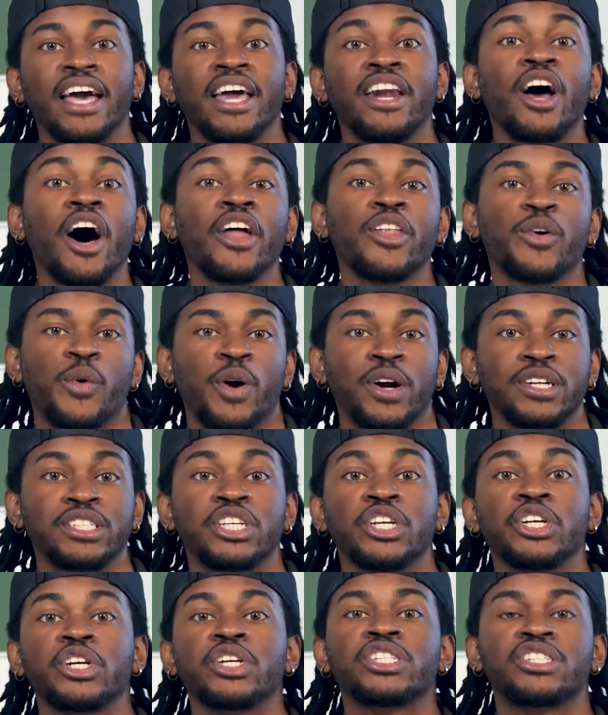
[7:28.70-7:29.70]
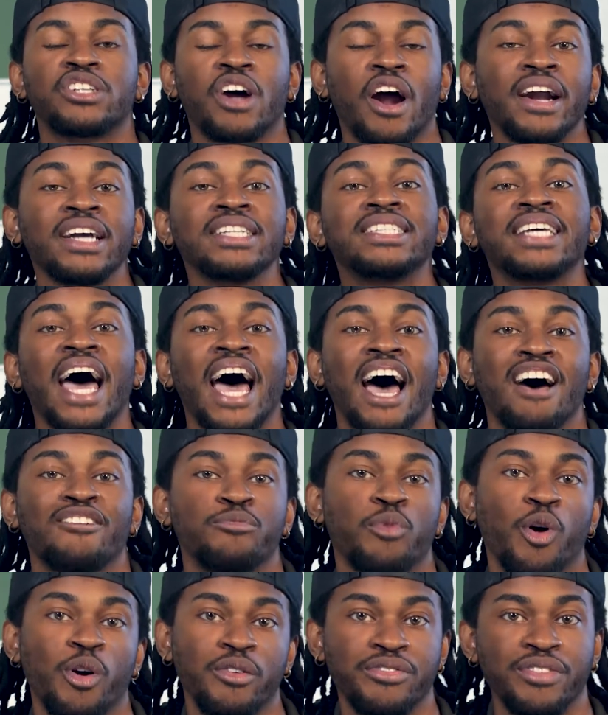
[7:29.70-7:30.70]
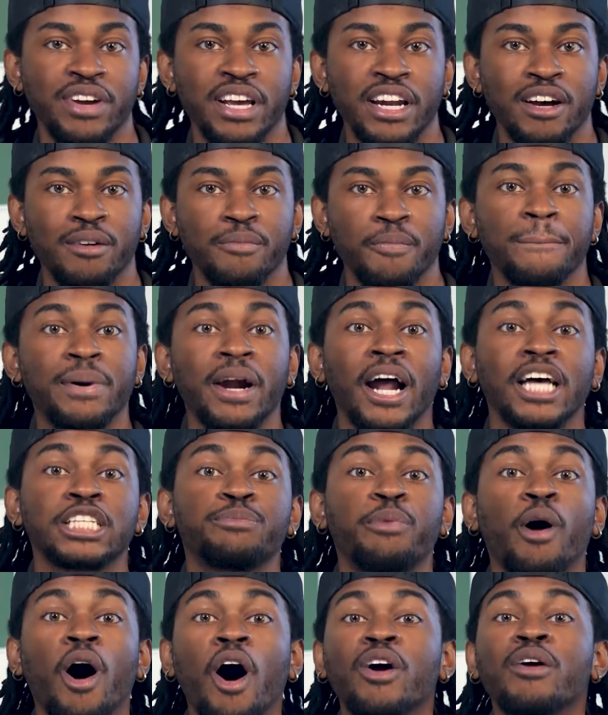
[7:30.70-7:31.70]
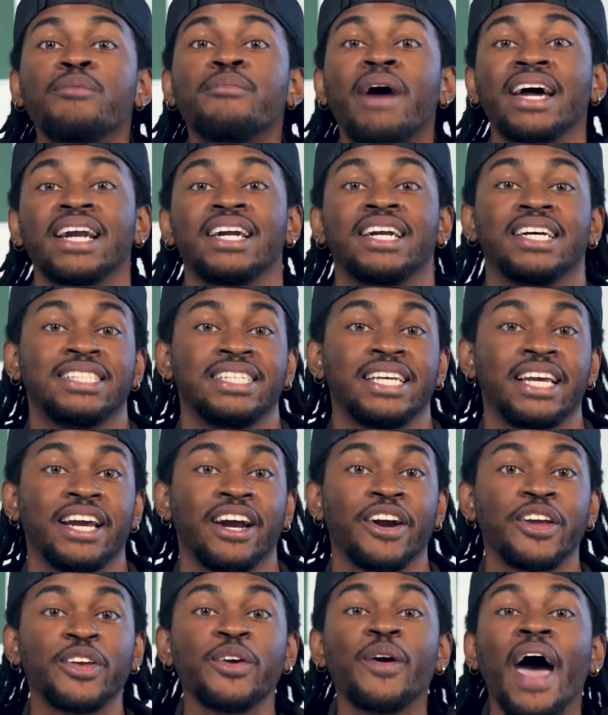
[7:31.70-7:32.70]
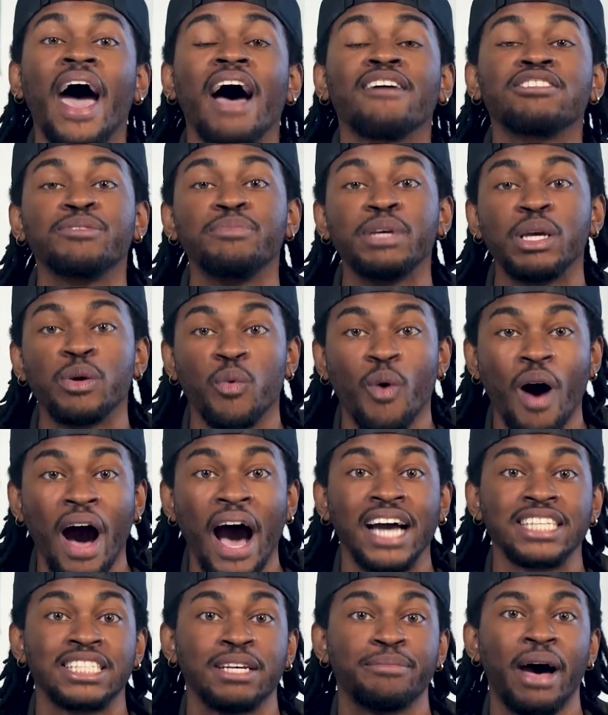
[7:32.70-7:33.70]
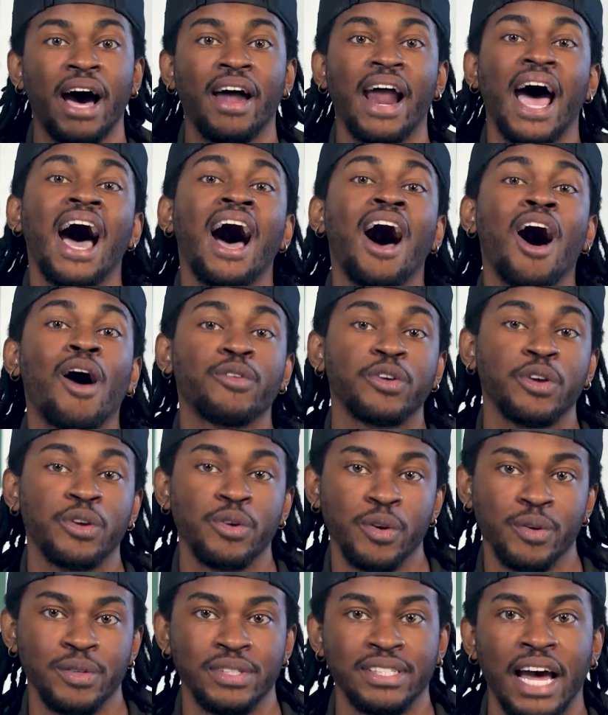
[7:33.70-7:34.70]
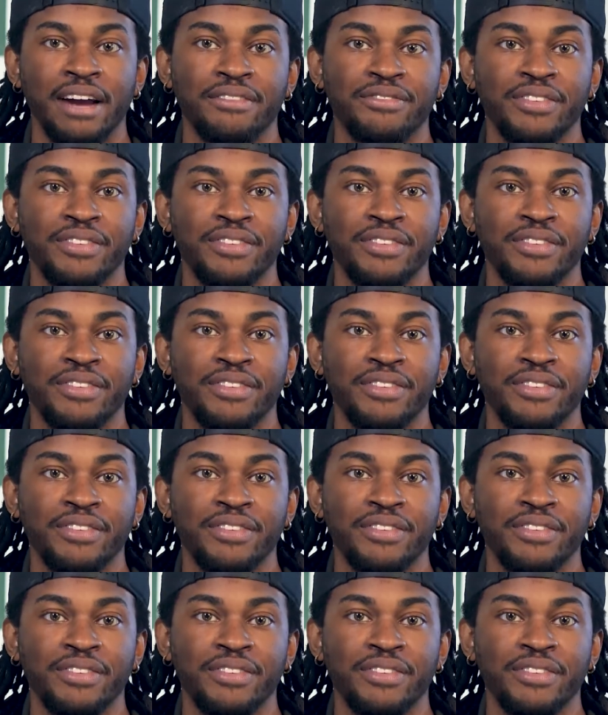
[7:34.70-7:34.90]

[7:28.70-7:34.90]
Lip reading: In other words, you're starting to have more freedom. But as Paul reminded us here, you have to be wise about how you use that